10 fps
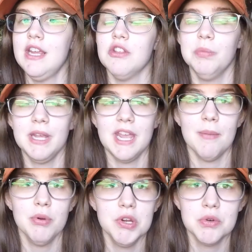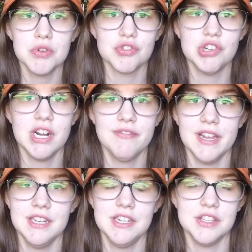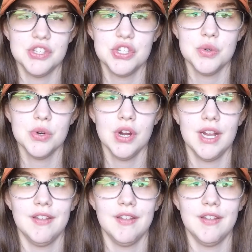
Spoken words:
either picking up pre-orders or trying to find it in the store,